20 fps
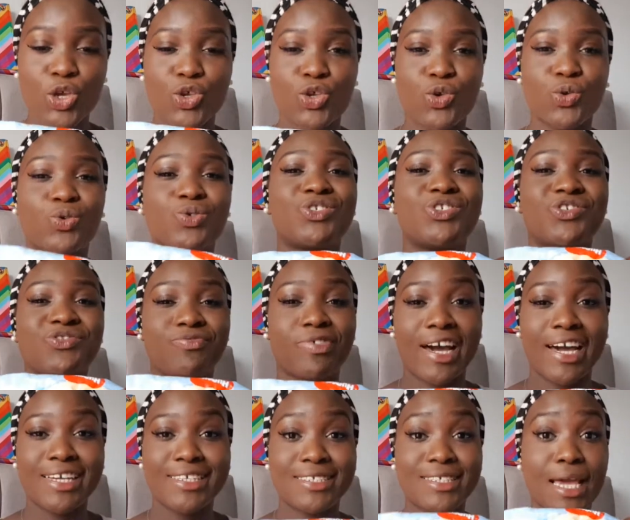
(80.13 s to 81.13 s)
your
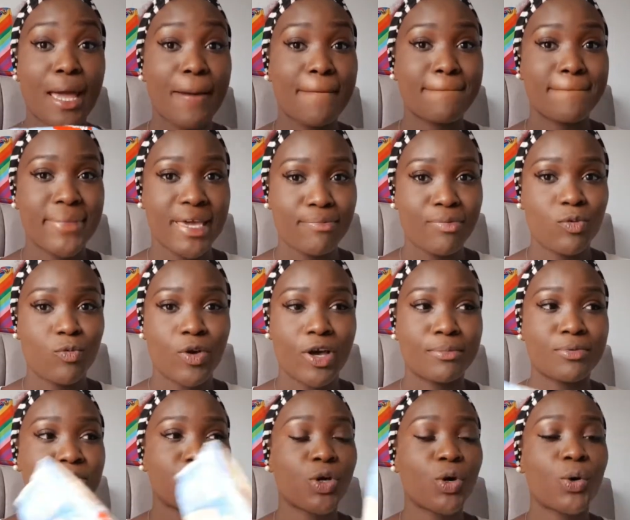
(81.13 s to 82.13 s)
dried baby
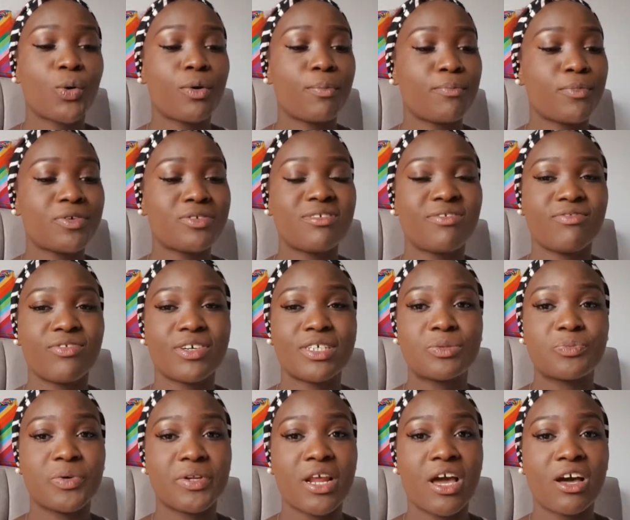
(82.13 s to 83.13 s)
wipes. So most of us,
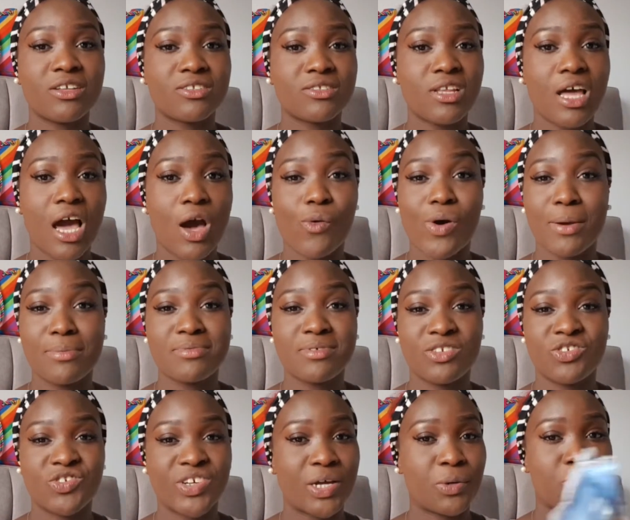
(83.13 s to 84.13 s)
when our wipes are
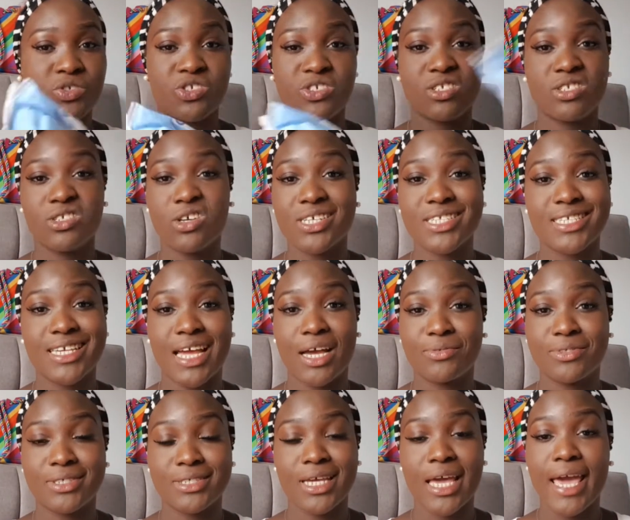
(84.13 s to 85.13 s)
dry, we just toss it
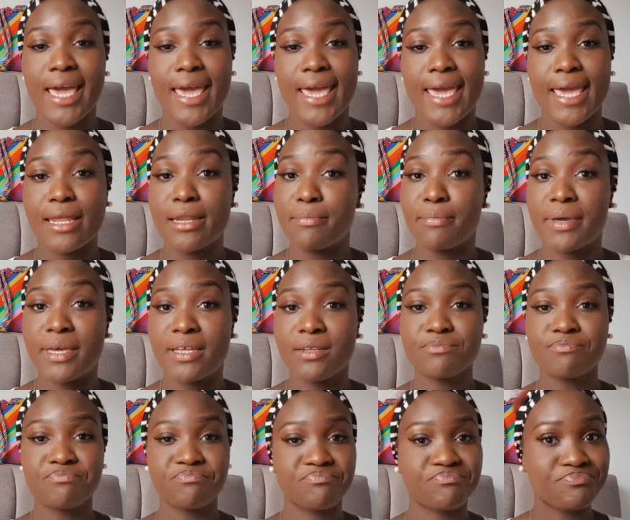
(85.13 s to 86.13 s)
out in the
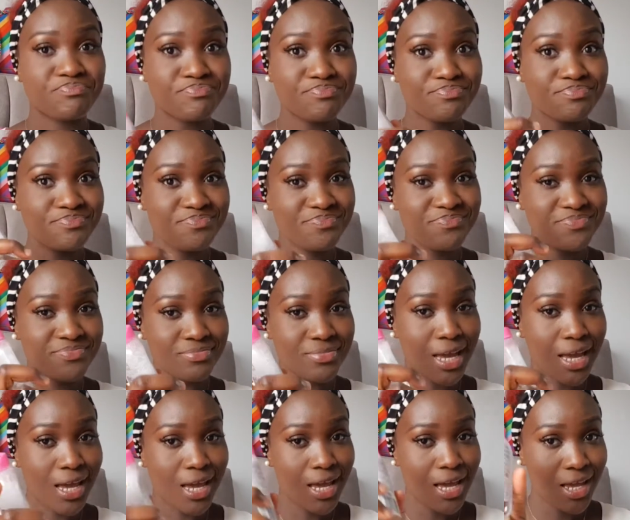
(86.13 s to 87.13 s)
bin.
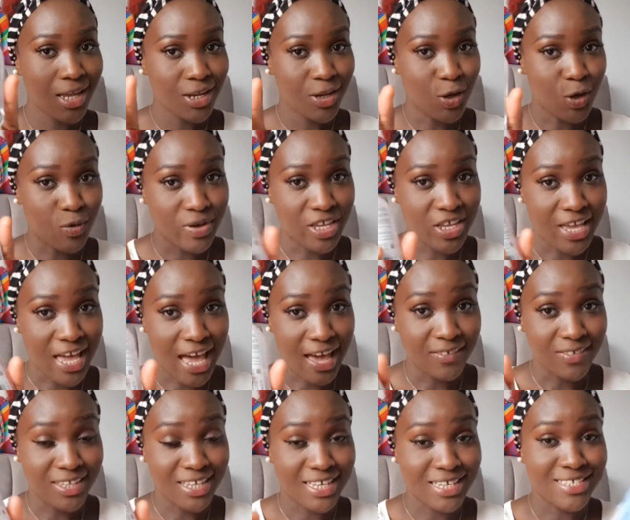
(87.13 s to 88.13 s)
Now when you
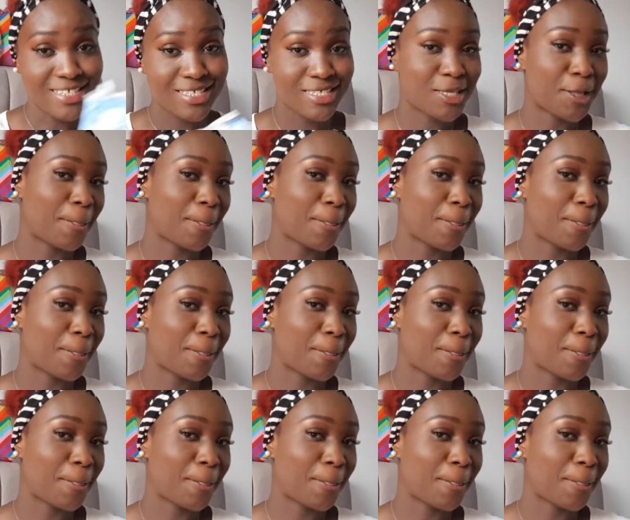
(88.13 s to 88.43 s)
have this,